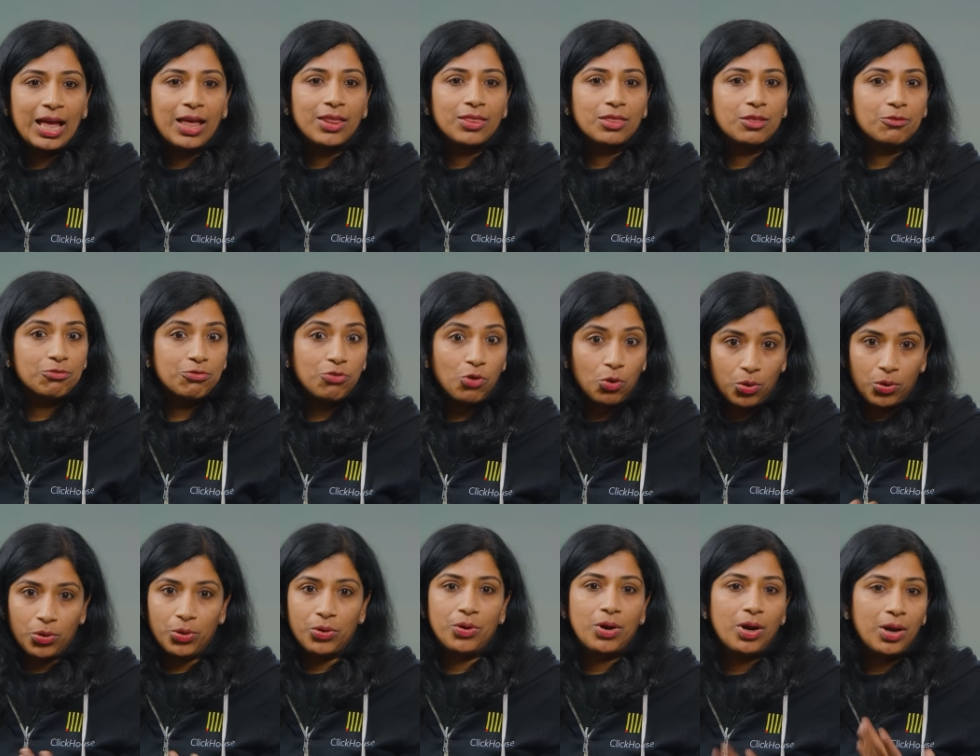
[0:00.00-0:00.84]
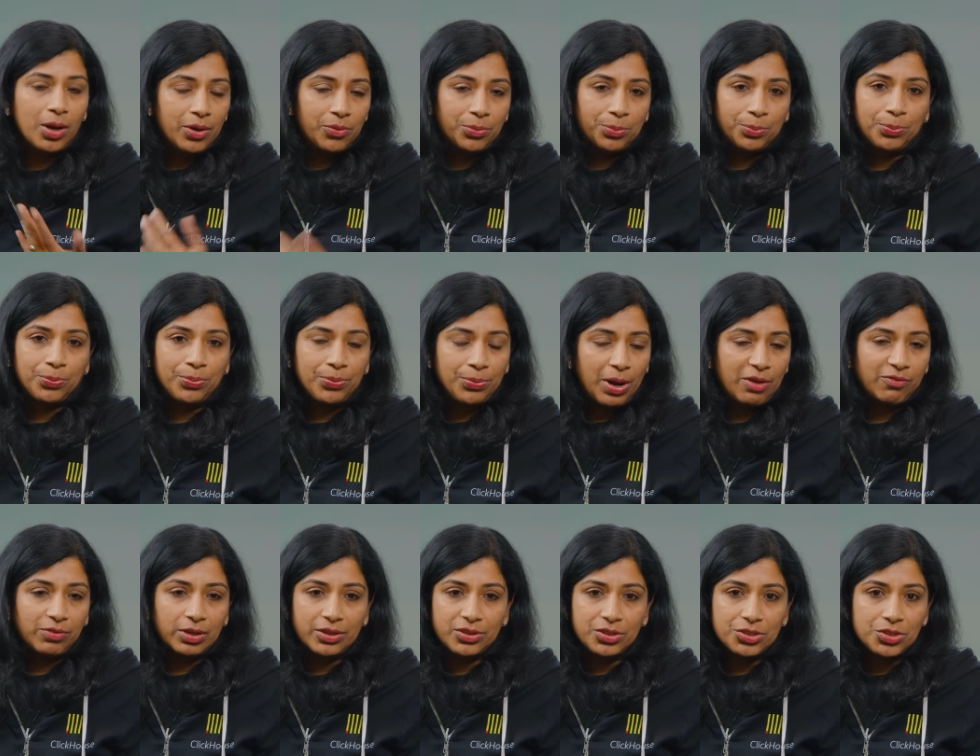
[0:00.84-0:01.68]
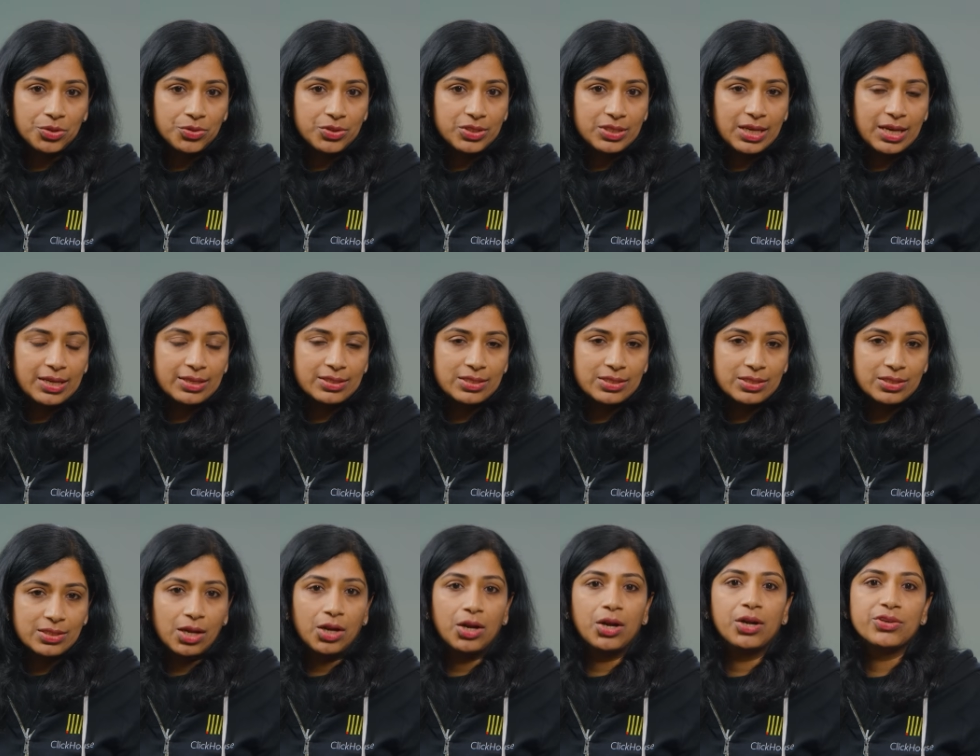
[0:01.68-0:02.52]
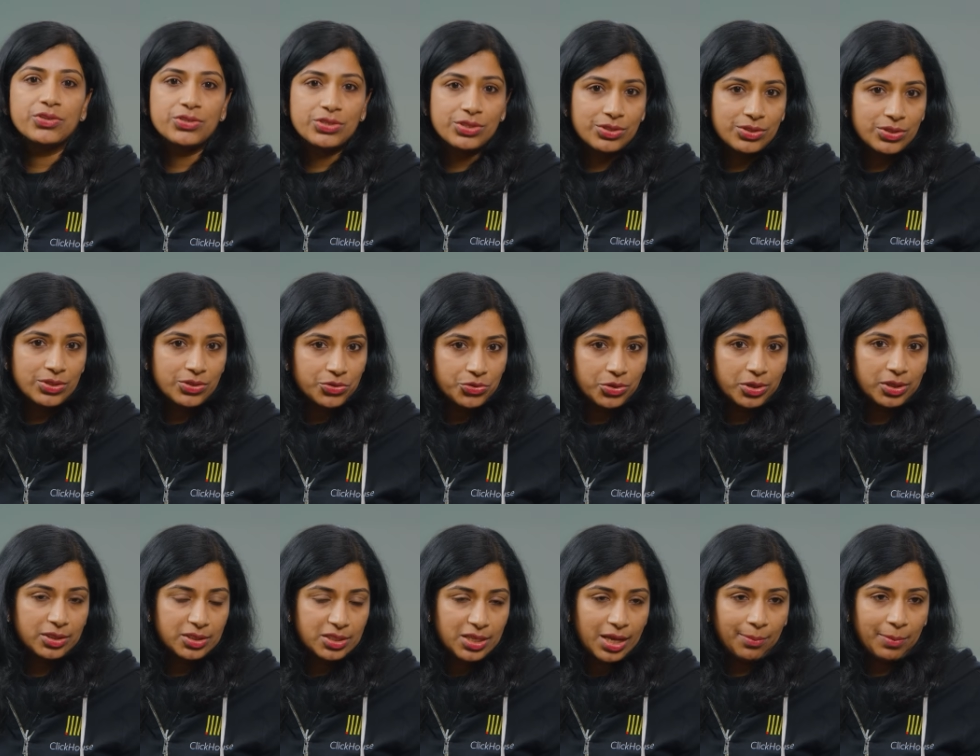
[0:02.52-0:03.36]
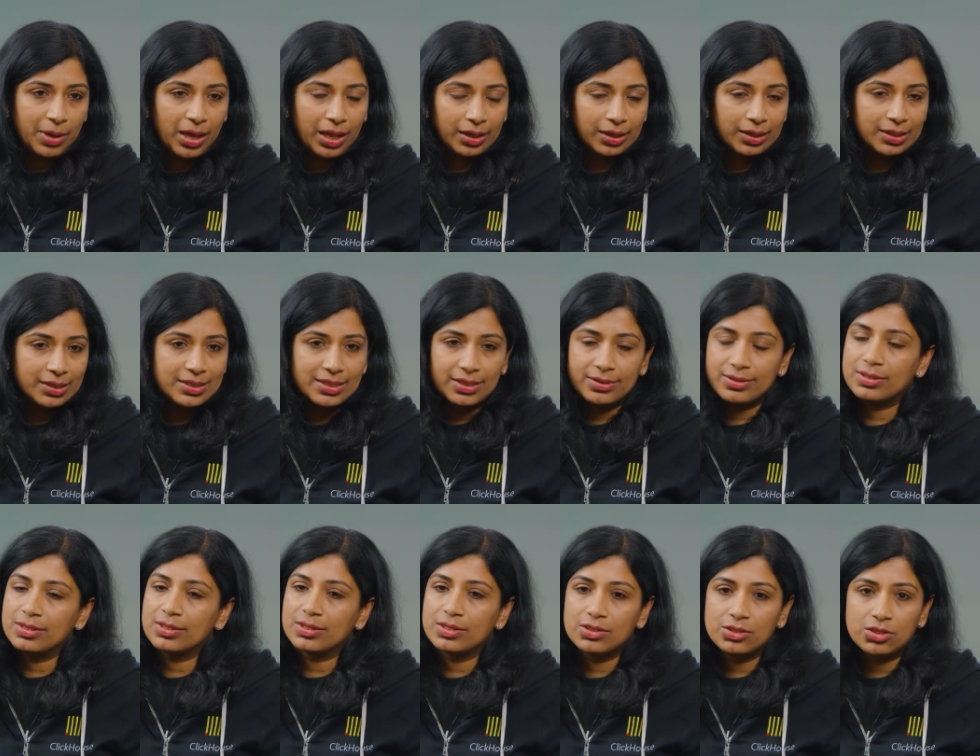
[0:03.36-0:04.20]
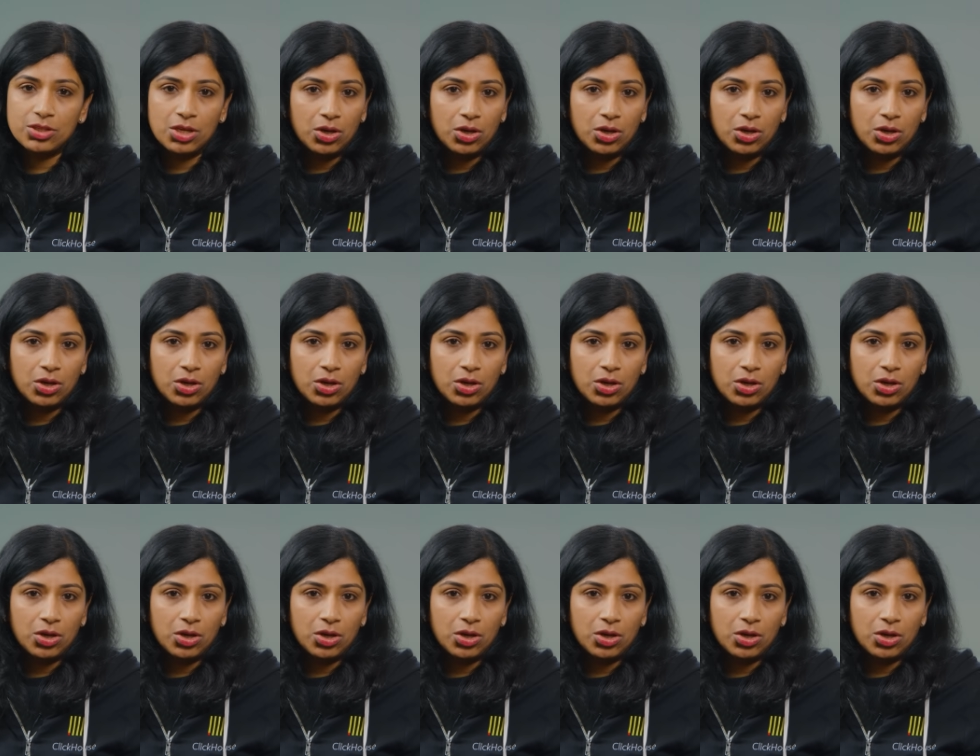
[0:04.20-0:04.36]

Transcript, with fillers: The four prevalent use cases are real-time analytics. This is the